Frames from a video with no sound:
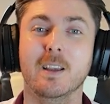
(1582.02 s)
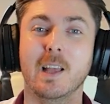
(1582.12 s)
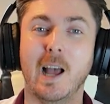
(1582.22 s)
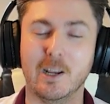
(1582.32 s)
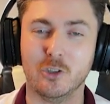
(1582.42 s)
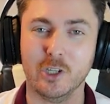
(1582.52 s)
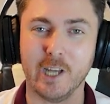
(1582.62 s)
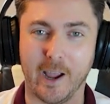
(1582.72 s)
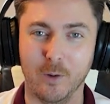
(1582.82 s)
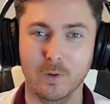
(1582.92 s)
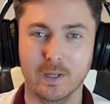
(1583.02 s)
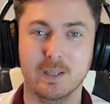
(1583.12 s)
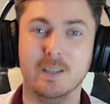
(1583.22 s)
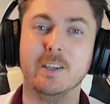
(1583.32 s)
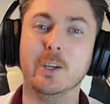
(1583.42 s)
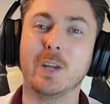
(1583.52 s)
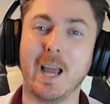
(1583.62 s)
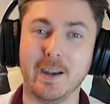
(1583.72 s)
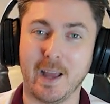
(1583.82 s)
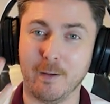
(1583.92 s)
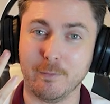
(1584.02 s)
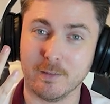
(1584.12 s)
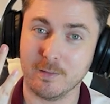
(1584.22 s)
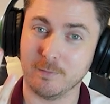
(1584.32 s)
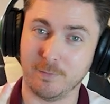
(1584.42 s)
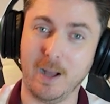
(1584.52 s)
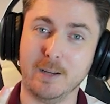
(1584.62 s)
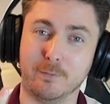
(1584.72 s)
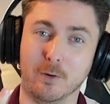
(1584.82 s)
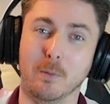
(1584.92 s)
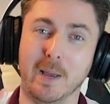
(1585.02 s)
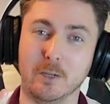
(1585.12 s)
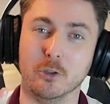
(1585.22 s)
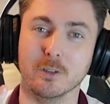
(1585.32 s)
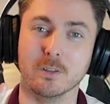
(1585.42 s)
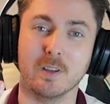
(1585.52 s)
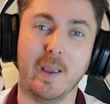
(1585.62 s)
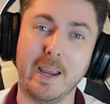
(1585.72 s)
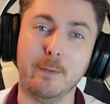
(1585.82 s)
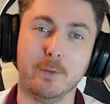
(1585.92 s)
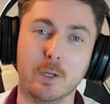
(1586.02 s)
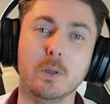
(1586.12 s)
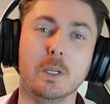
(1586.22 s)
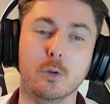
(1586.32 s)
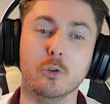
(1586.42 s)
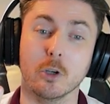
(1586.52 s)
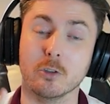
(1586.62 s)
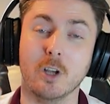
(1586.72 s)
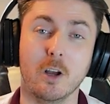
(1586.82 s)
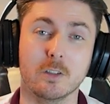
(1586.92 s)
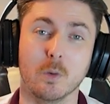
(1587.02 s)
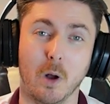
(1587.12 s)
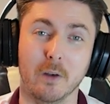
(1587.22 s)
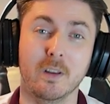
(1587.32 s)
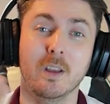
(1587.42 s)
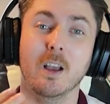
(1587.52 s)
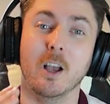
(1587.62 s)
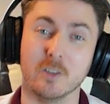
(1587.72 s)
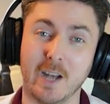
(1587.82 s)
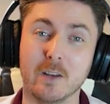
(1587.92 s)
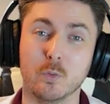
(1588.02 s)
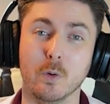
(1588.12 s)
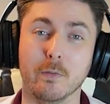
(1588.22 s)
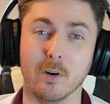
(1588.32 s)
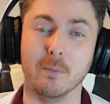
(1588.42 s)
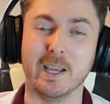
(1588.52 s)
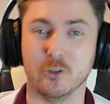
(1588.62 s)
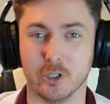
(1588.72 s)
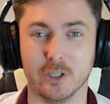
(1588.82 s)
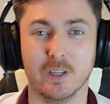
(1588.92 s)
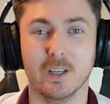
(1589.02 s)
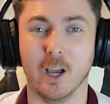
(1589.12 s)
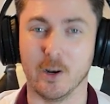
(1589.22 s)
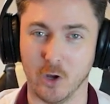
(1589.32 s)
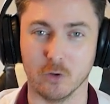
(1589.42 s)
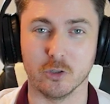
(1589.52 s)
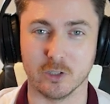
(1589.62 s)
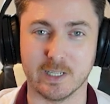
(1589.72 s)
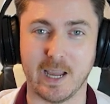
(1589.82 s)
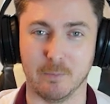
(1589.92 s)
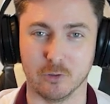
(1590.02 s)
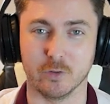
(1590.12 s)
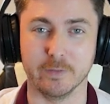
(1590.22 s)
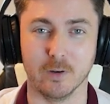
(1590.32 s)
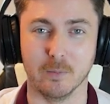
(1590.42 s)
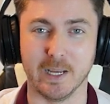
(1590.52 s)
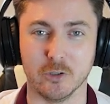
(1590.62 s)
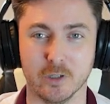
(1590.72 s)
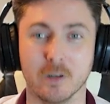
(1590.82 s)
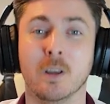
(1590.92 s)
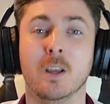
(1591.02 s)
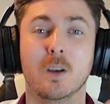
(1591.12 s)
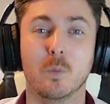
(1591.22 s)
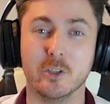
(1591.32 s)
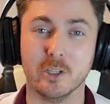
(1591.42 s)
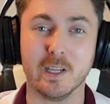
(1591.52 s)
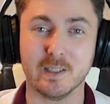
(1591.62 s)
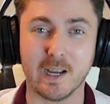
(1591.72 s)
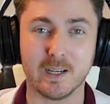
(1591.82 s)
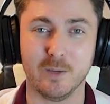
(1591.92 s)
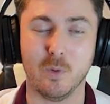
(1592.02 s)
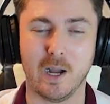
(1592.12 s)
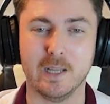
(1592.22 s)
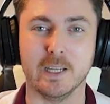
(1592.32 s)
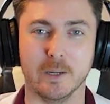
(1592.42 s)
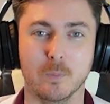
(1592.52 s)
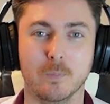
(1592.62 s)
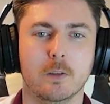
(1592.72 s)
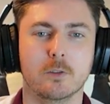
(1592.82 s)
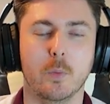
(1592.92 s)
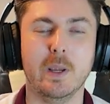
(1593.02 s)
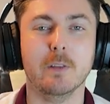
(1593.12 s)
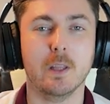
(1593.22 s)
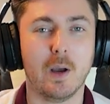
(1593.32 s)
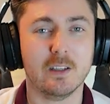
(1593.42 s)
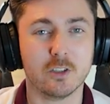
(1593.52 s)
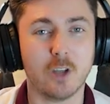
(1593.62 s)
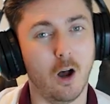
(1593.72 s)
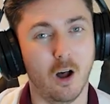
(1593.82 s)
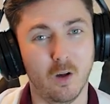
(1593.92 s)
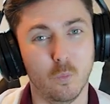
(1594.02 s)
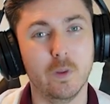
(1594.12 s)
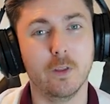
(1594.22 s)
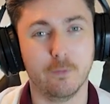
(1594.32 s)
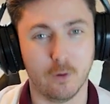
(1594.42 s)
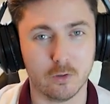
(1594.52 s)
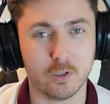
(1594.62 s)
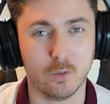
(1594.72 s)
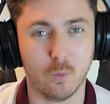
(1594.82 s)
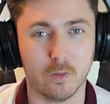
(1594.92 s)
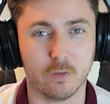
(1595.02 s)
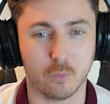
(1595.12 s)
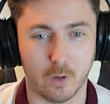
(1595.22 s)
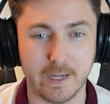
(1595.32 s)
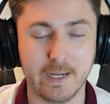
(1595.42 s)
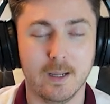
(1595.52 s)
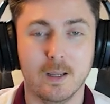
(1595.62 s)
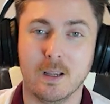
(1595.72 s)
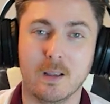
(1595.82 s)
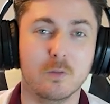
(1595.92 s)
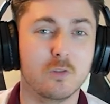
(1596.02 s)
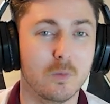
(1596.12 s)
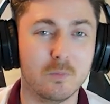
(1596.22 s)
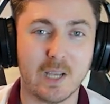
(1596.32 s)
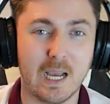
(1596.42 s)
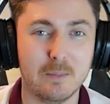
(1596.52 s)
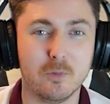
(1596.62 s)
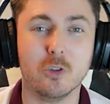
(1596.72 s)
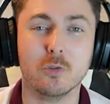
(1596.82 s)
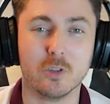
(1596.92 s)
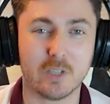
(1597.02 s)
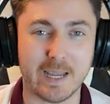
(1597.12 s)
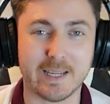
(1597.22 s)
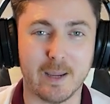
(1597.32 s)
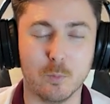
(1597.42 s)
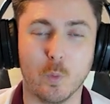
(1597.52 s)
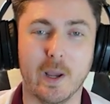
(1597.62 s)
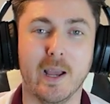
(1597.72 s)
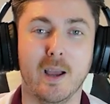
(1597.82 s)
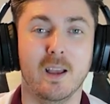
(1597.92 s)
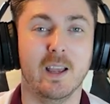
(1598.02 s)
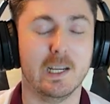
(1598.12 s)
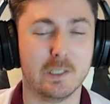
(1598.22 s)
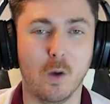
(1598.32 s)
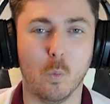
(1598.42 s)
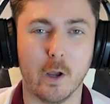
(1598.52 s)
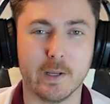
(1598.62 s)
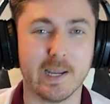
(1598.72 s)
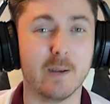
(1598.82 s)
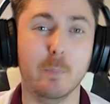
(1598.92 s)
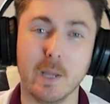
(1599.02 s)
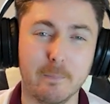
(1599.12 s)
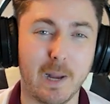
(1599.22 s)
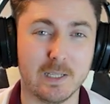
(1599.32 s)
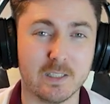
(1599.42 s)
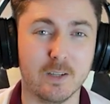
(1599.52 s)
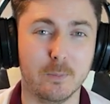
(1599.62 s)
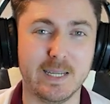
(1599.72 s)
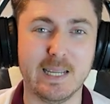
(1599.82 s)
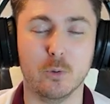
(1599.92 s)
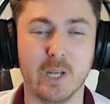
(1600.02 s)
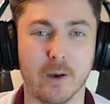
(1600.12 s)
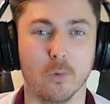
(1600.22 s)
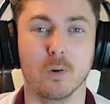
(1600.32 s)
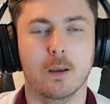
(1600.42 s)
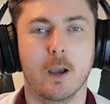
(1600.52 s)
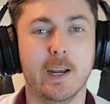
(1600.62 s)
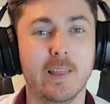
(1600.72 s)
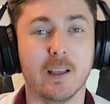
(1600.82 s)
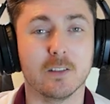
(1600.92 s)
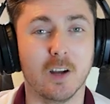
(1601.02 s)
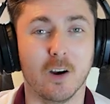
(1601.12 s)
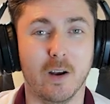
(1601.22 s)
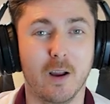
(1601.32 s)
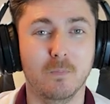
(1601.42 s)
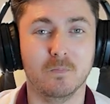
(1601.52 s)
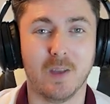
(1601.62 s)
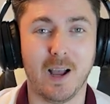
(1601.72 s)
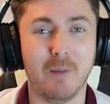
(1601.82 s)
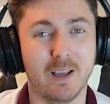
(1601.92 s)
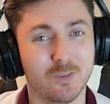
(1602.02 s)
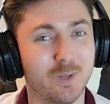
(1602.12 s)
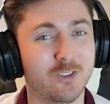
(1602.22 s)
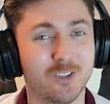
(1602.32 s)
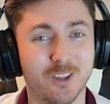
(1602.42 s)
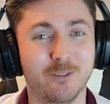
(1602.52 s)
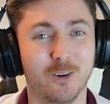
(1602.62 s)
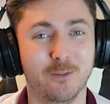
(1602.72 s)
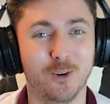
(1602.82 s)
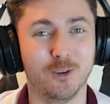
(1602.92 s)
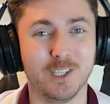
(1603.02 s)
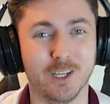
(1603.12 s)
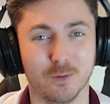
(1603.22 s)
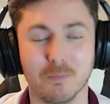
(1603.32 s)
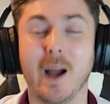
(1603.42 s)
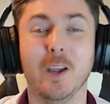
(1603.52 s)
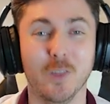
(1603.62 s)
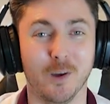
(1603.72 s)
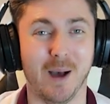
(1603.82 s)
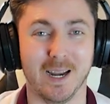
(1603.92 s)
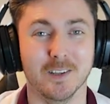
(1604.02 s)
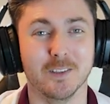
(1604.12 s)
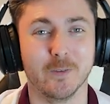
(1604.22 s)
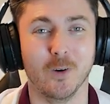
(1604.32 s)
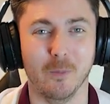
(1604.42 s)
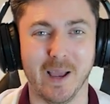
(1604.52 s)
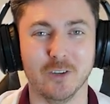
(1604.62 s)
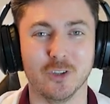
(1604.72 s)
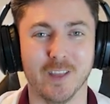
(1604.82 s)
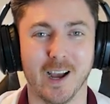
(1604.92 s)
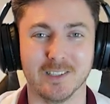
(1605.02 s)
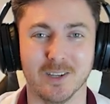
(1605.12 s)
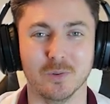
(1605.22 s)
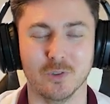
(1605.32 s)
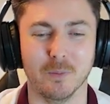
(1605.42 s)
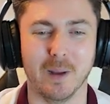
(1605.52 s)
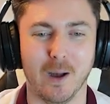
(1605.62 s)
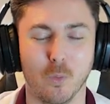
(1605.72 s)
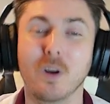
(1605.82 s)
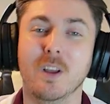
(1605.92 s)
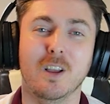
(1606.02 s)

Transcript: as you know, you can have 5 formations if you use your starter one as an actual formation and not just a chemistry formation, which is exactly what I do. So even though I start with the 4-2-1-3, sometimes you'll just get games where it's not working, but it might still be 0-0. And in that scenario, I might switch to the 4-4-2, my other balanced formation that I told you about.